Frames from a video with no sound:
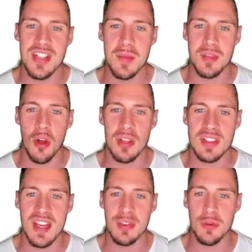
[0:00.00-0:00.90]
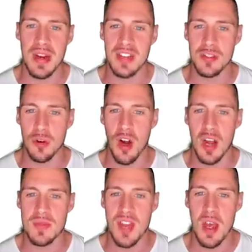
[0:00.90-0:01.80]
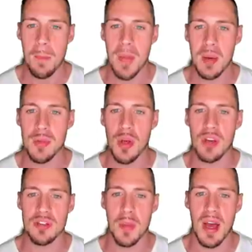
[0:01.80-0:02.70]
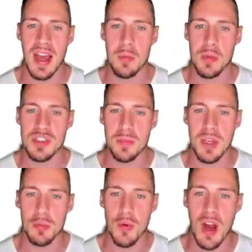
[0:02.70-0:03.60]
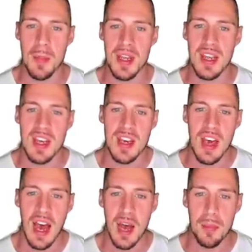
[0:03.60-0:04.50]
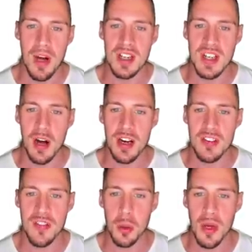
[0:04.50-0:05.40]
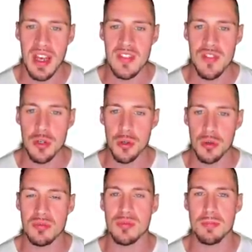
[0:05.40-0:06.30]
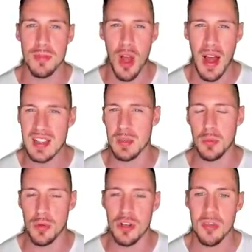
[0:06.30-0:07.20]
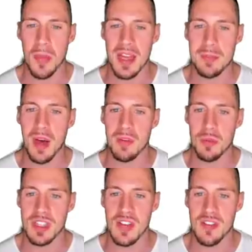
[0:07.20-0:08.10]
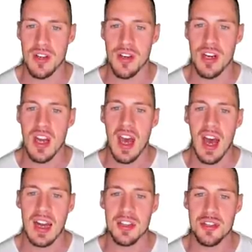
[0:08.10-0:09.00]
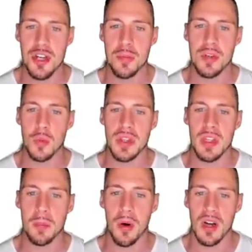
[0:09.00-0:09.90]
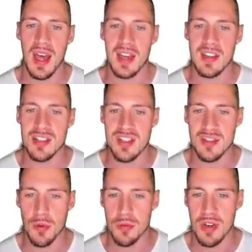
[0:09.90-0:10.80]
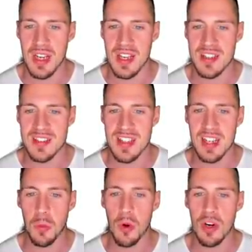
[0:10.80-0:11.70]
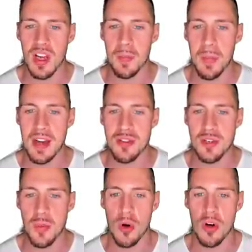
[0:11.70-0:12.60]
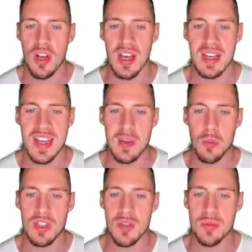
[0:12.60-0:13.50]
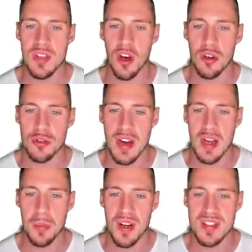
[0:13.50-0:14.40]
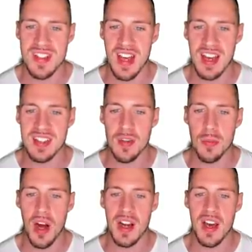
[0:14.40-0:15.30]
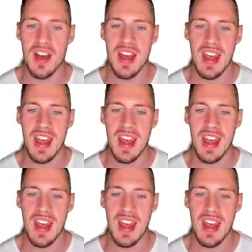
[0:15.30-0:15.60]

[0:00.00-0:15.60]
James Hollingshead, Regan Grimes, Mumdu Elsbaye, which is big, Ramy, Brandon Curry, Phil Heath, who likely will not compete, but you never know, Hadi Choopan, William Bonac, Justin Rodriguez, Nick Walker, Patrick Moore, Akeem Williams, Andrea Presti, Hunter Labrada,